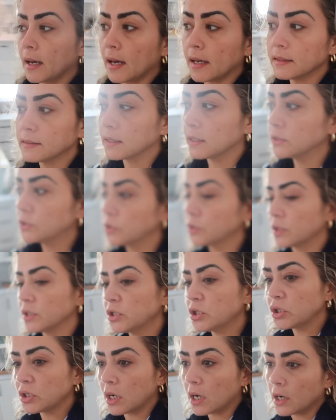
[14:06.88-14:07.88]
Guys, I took
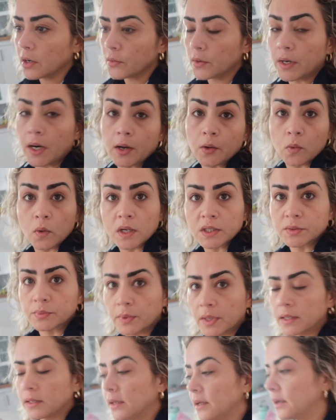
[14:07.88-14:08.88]
a shower, I washed
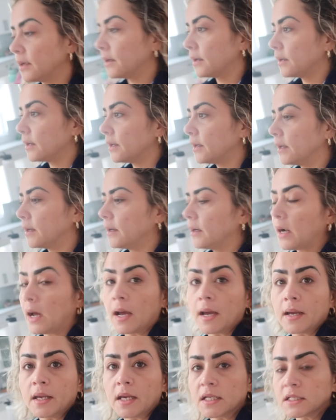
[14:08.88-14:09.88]
my hair,
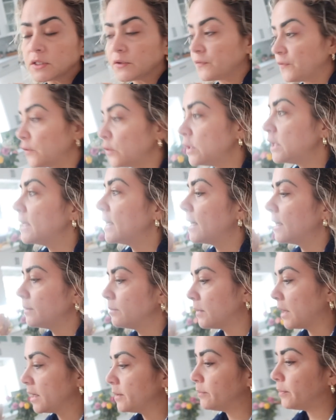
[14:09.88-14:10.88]
I
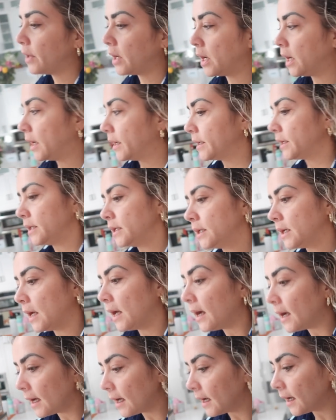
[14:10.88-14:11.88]
exfoliate my body, and
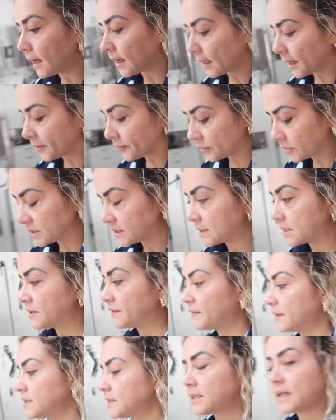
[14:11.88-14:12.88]
I received a